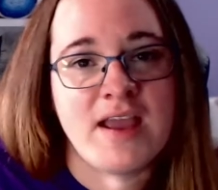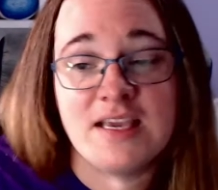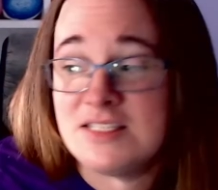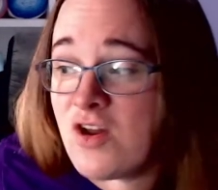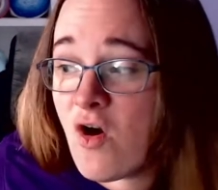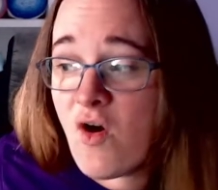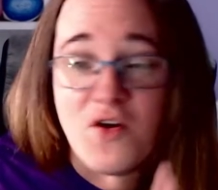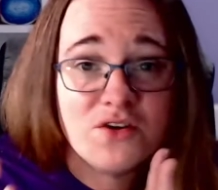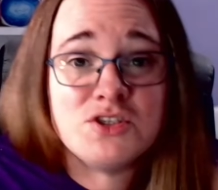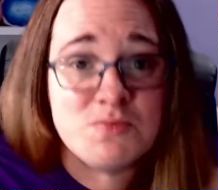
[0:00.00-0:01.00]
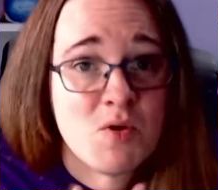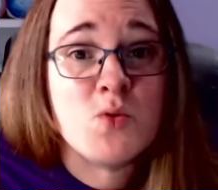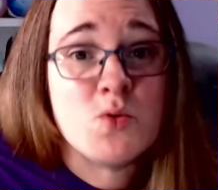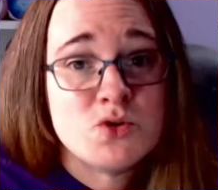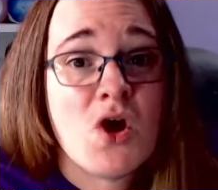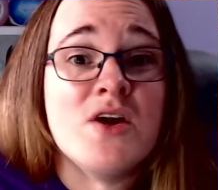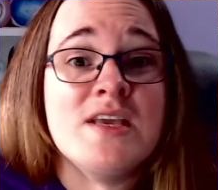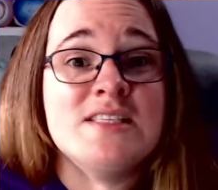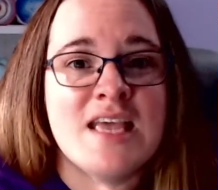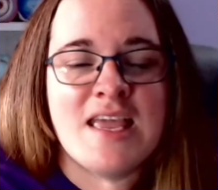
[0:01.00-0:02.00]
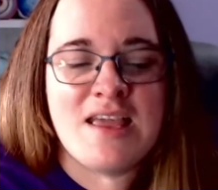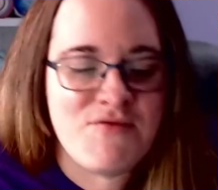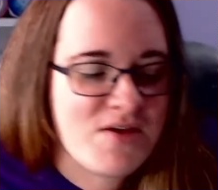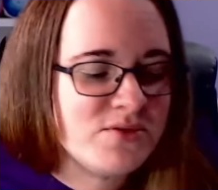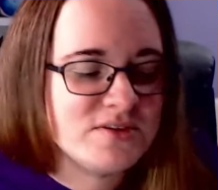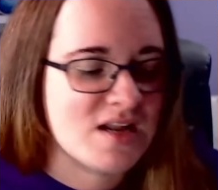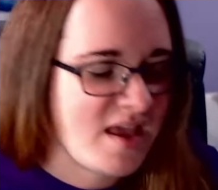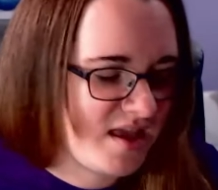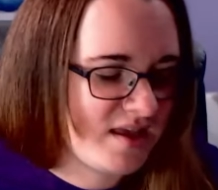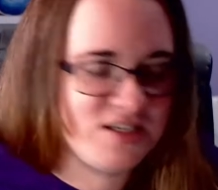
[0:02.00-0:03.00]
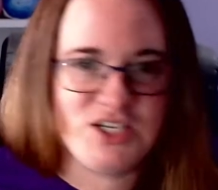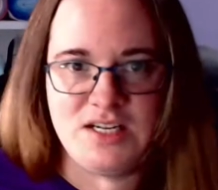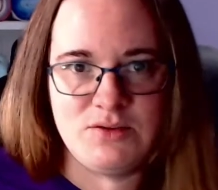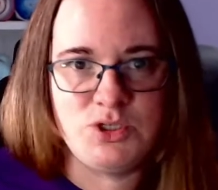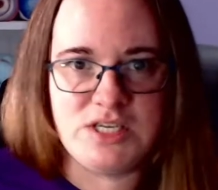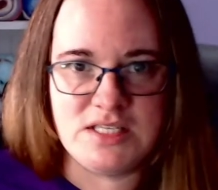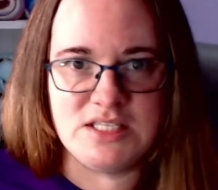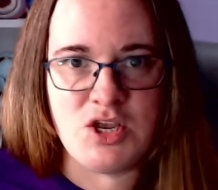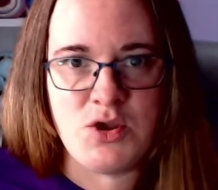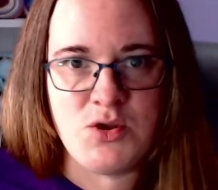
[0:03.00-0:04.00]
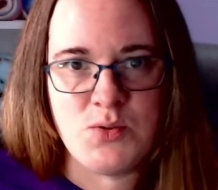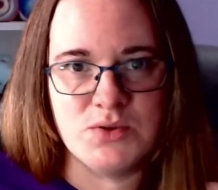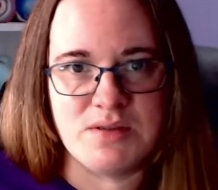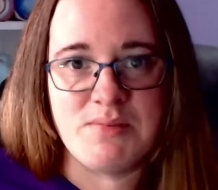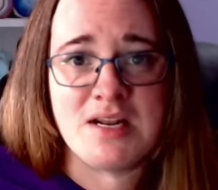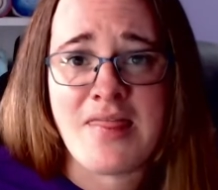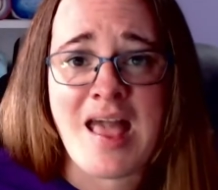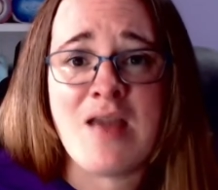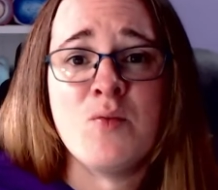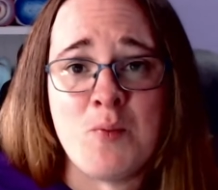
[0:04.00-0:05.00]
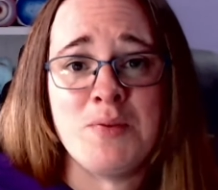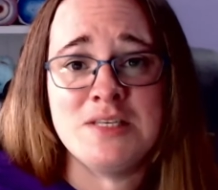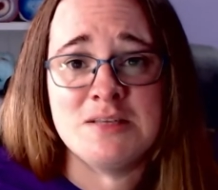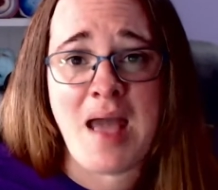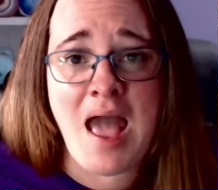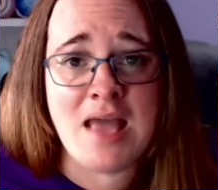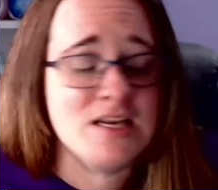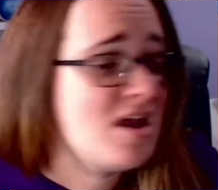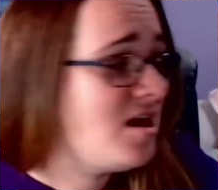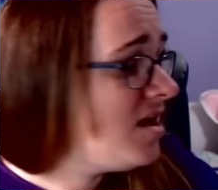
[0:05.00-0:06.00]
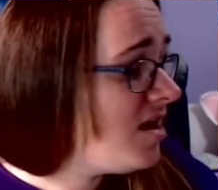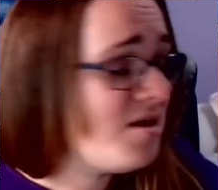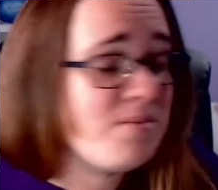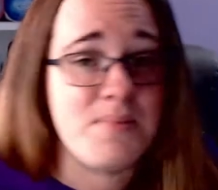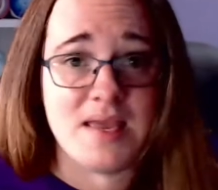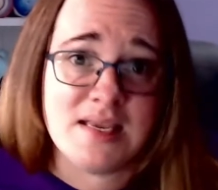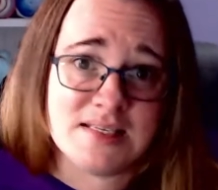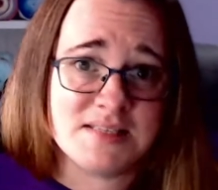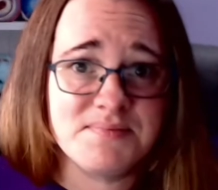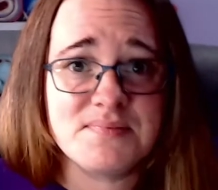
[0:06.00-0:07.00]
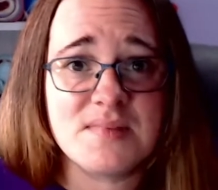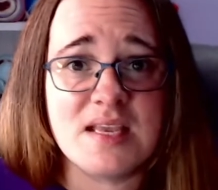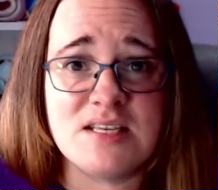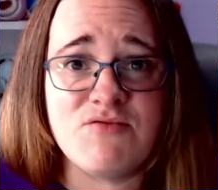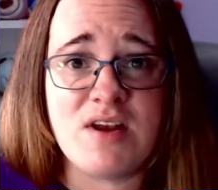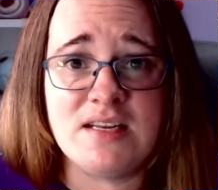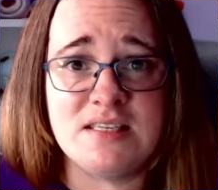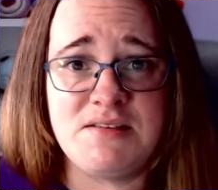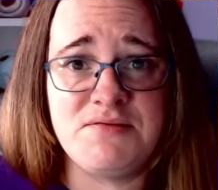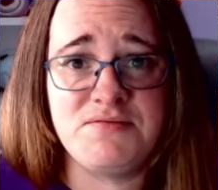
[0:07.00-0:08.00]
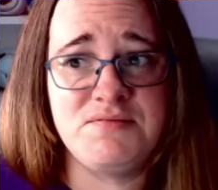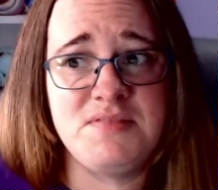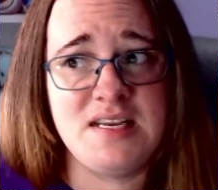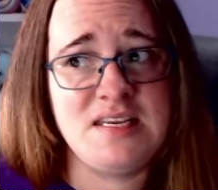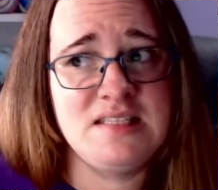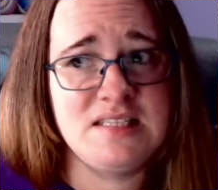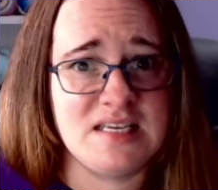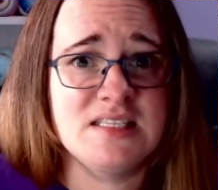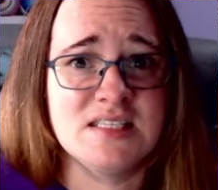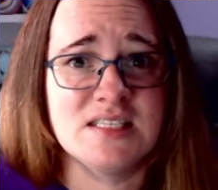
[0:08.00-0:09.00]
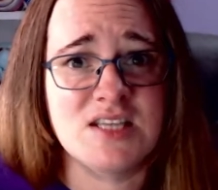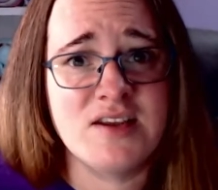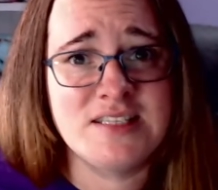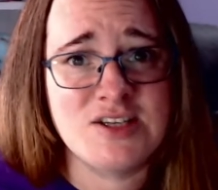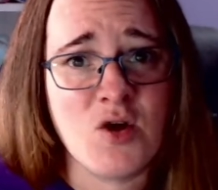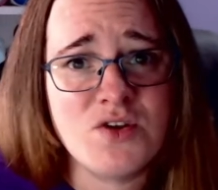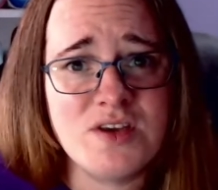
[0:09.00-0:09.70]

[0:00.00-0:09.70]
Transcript: He's not a small dog, is he? If he was like a little shih tzu or something like that, it wouldn't be so bad. But he's a relatively decent sized dog.